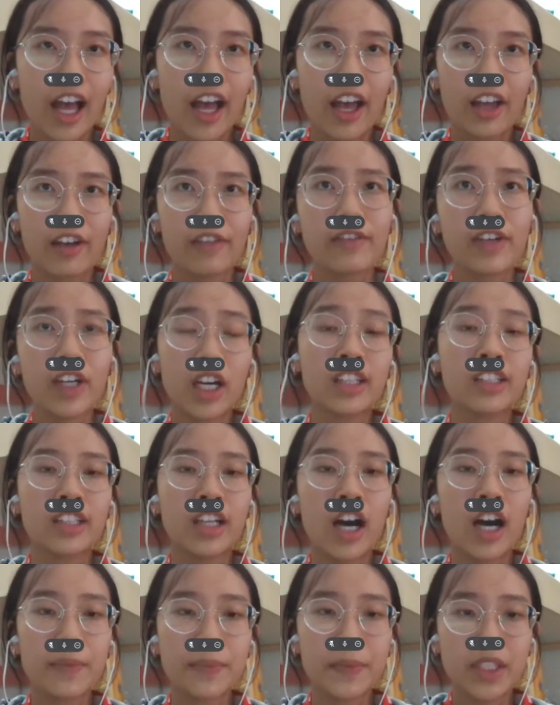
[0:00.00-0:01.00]
I am an
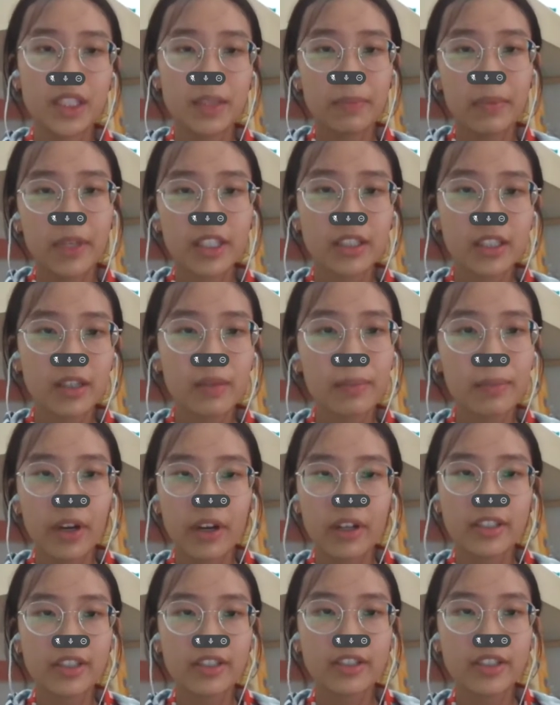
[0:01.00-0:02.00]
optimistic
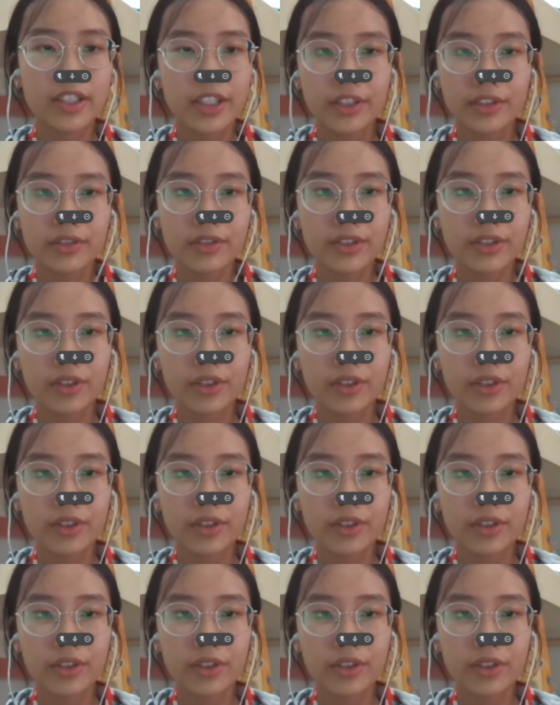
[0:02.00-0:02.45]
person too.